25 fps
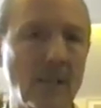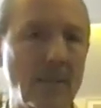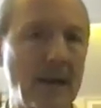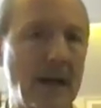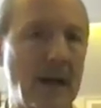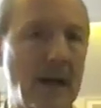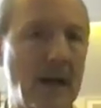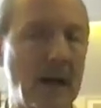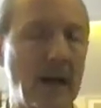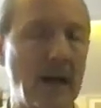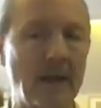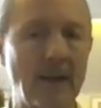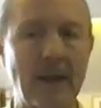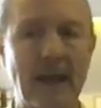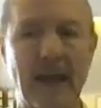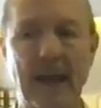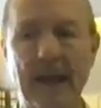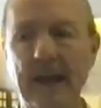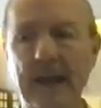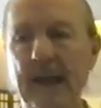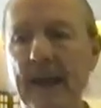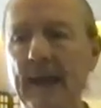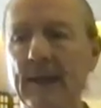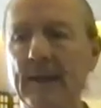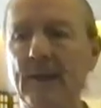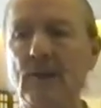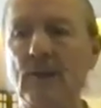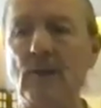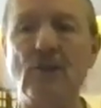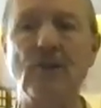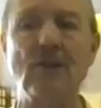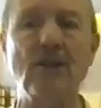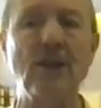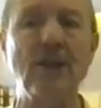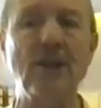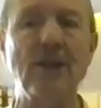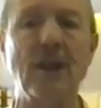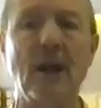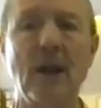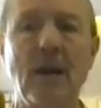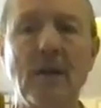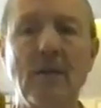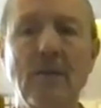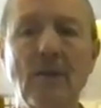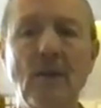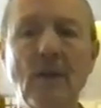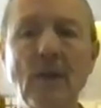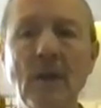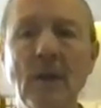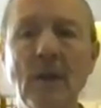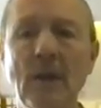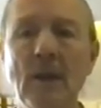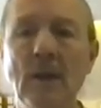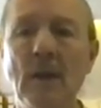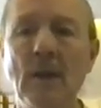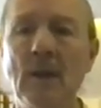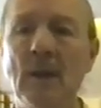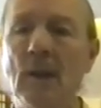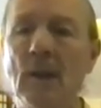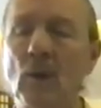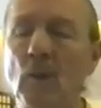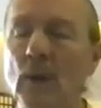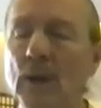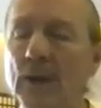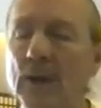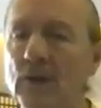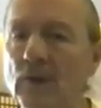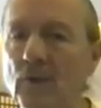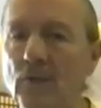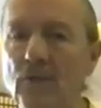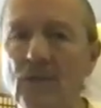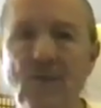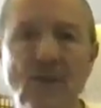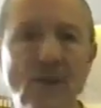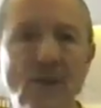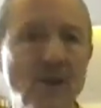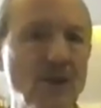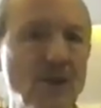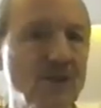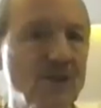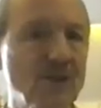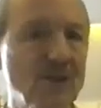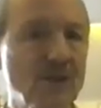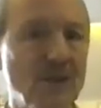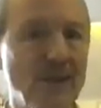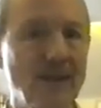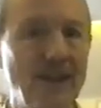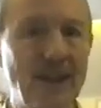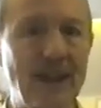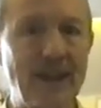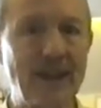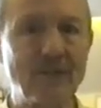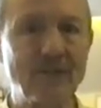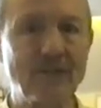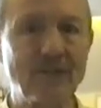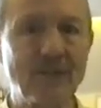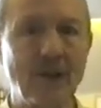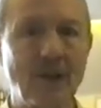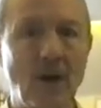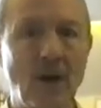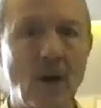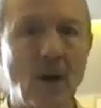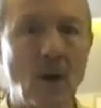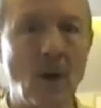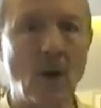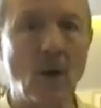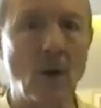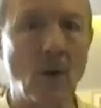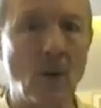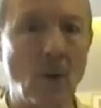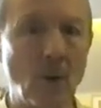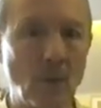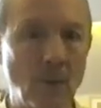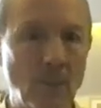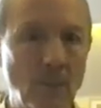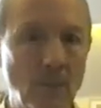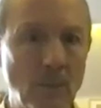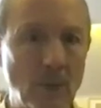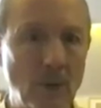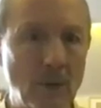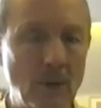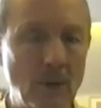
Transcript: about that energy of when you first left home.